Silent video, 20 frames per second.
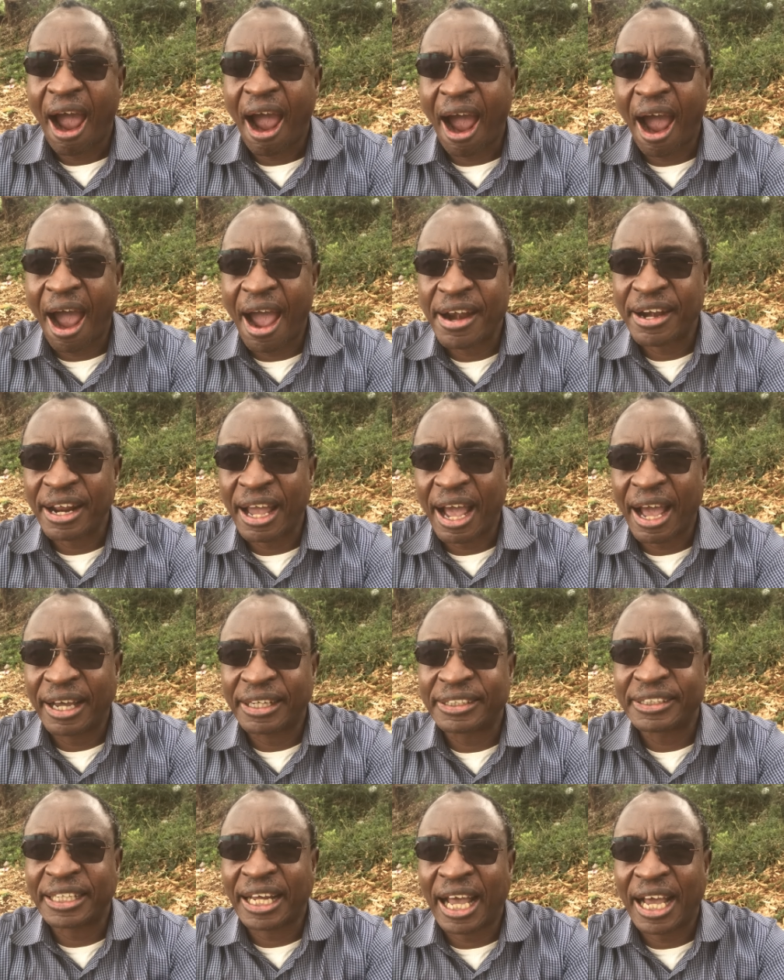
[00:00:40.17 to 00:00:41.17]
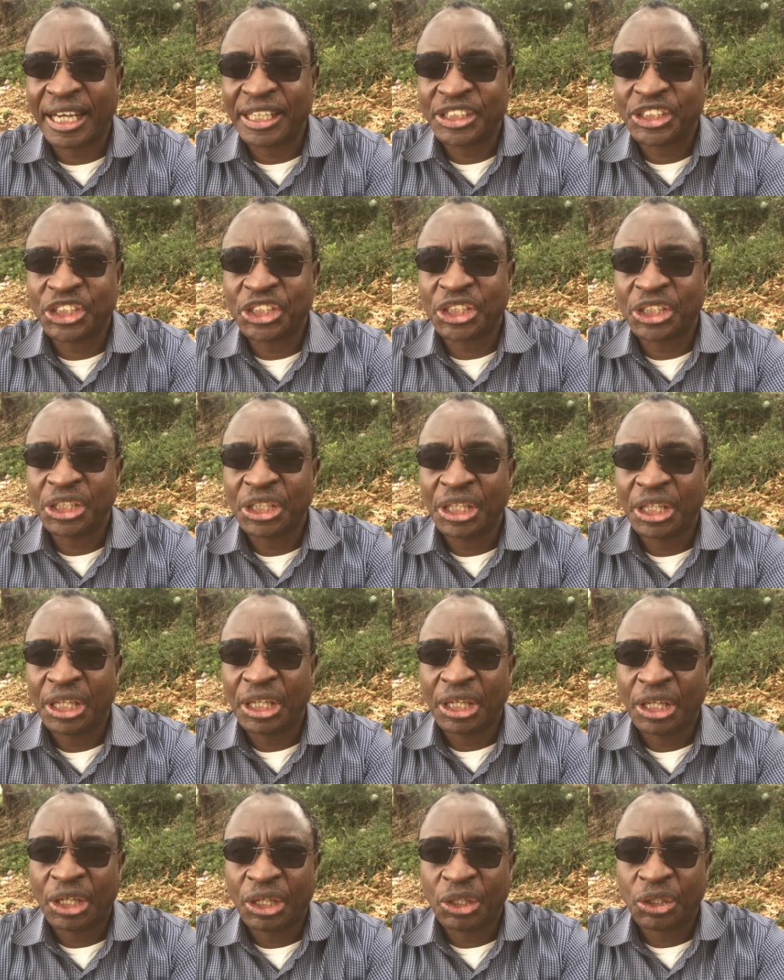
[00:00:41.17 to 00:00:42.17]
and attached
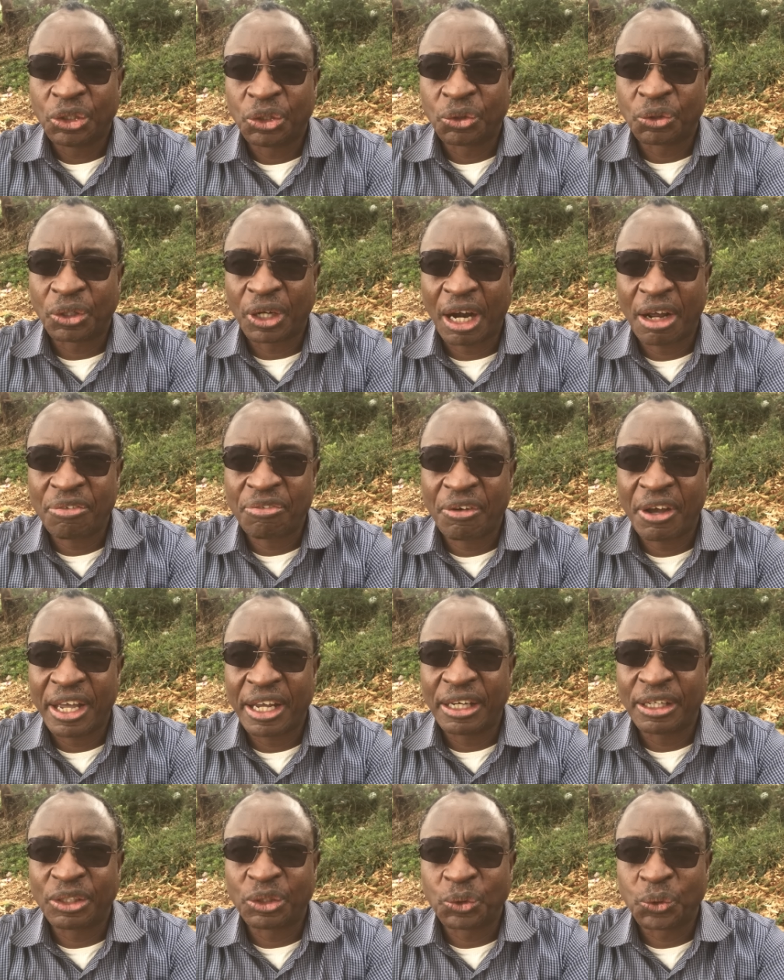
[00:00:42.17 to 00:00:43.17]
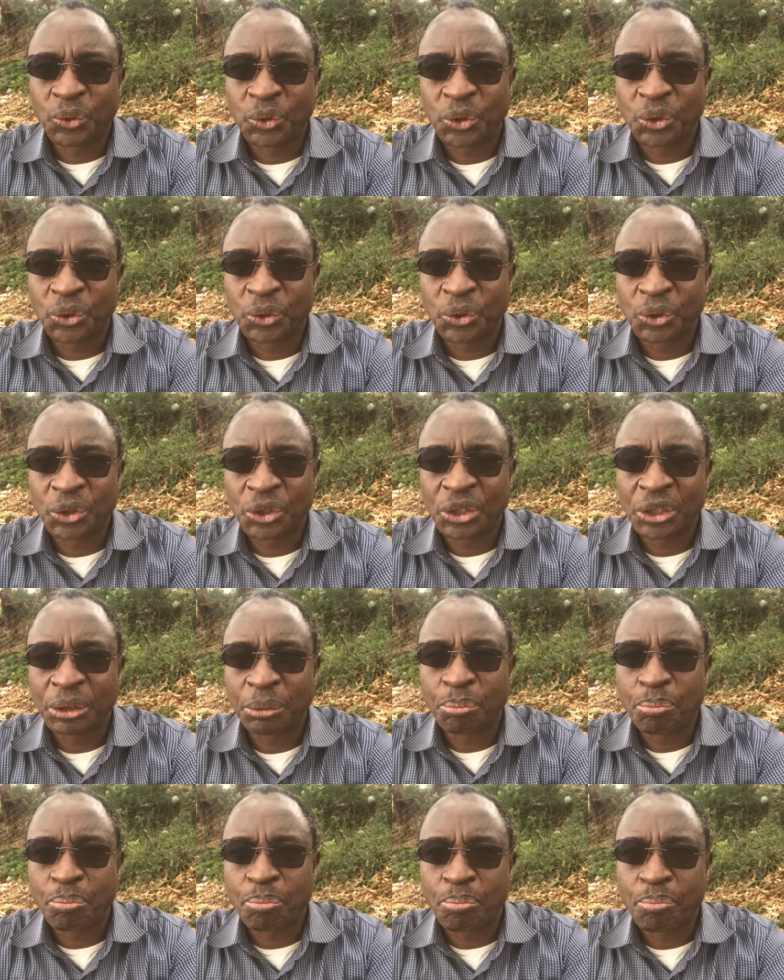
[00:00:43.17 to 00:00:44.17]
to Raphael
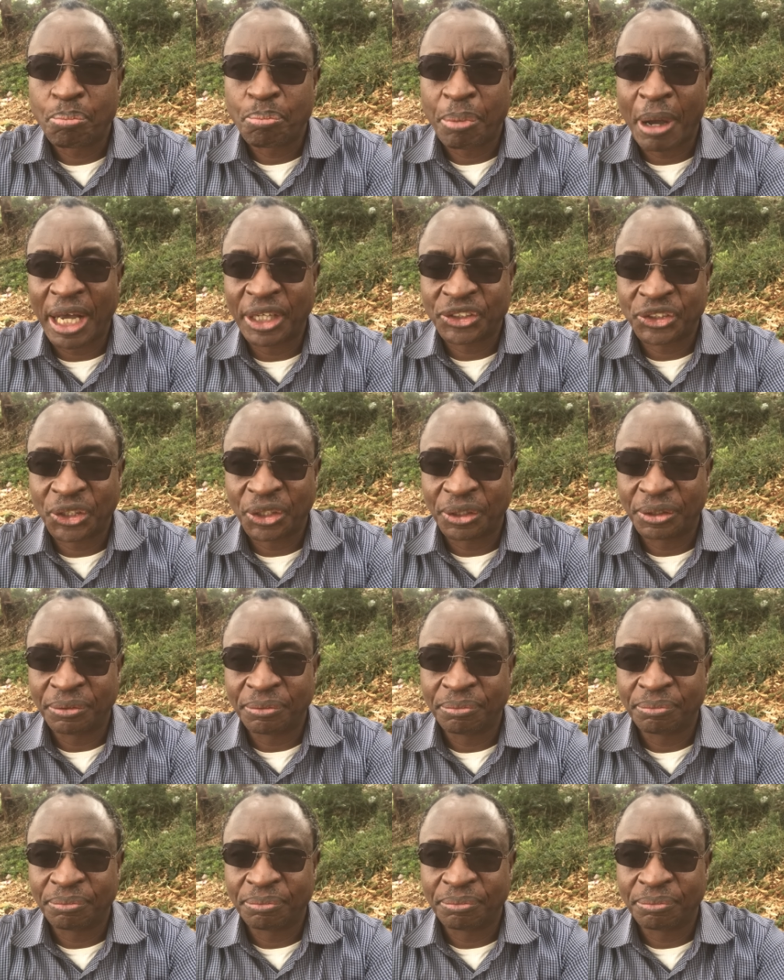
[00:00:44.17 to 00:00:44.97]
Tuju's person.